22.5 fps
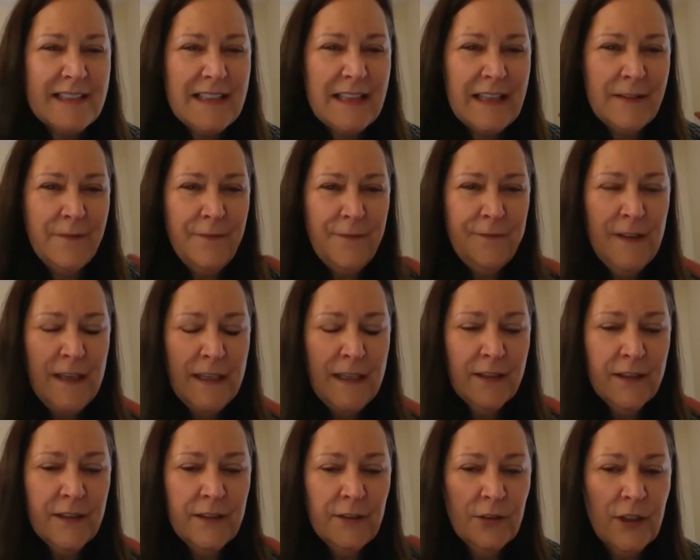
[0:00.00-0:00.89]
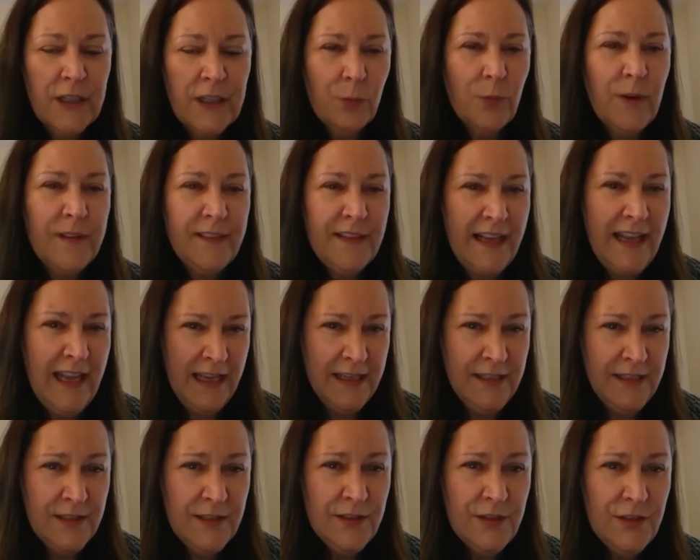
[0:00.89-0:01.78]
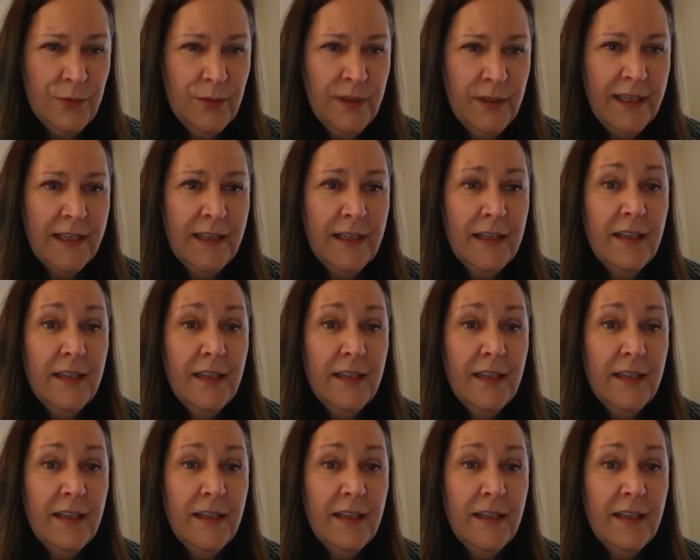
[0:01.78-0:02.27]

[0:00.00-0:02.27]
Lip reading: and feel and look at what the head is doing.